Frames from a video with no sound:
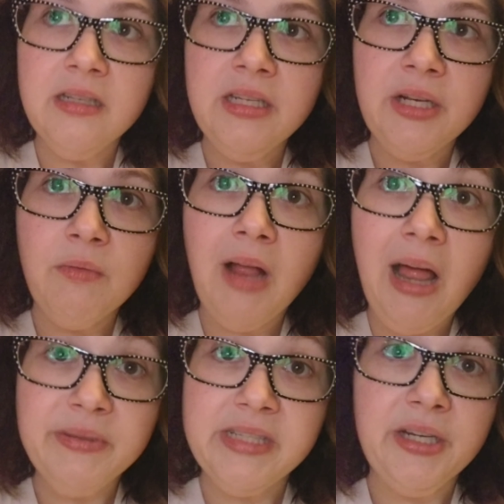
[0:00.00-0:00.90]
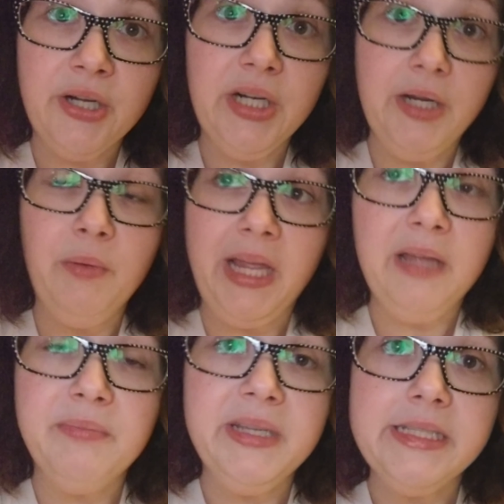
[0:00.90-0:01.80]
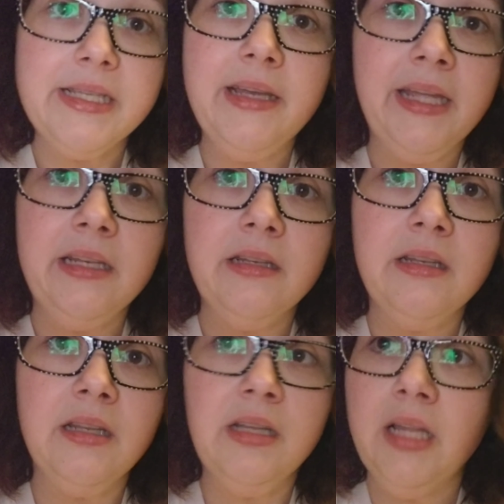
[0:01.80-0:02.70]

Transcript: you know, while I was in Korea, we had pizza, and,